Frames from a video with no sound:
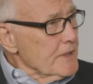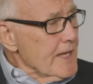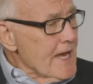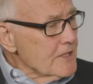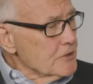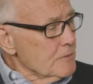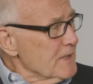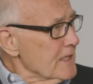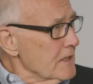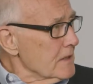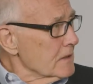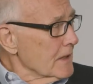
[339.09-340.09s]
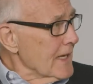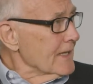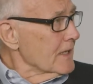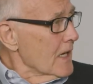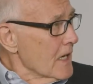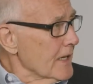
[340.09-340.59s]
it has to be
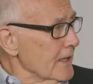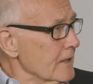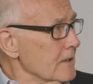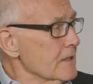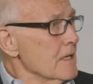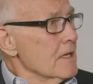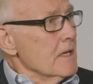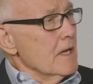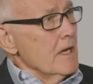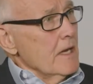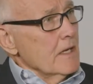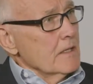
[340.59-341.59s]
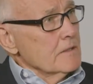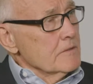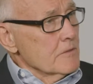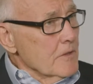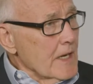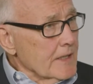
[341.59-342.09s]
like kind, and
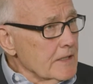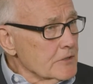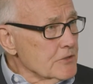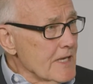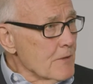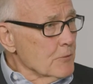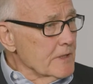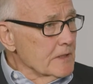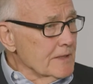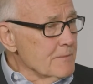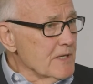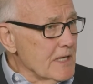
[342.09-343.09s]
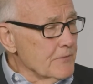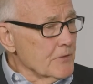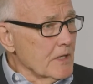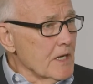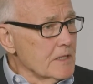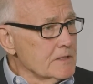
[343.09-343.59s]
I guess that would eliminate the
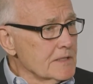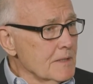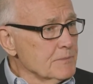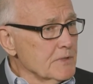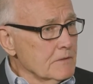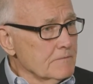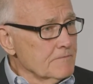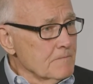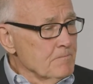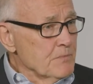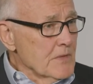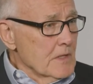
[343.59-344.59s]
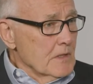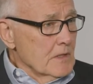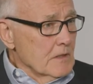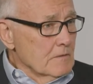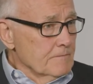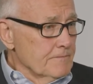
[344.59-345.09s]
concept of
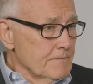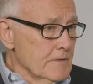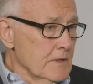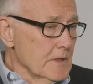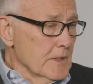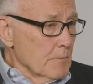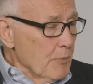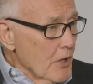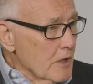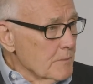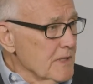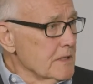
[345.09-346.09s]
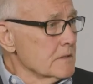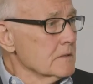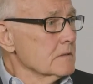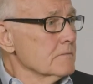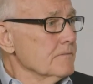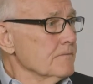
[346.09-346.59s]
an apartment
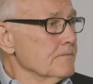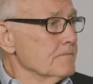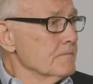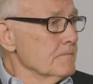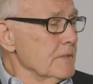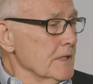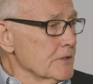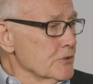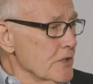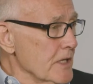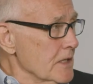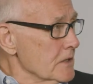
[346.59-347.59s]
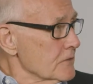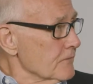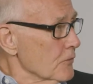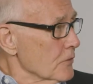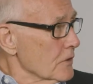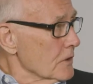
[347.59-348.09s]
exchange
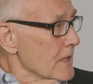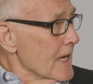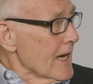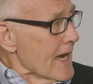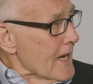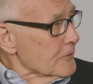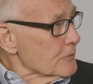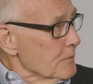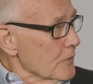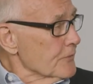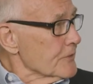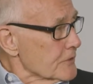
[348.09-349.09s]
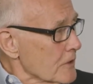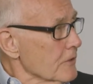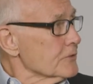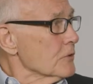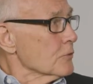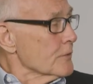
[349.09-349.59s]
for a houseboat that's
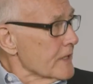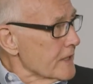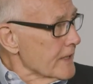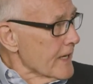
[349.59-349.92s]
also rented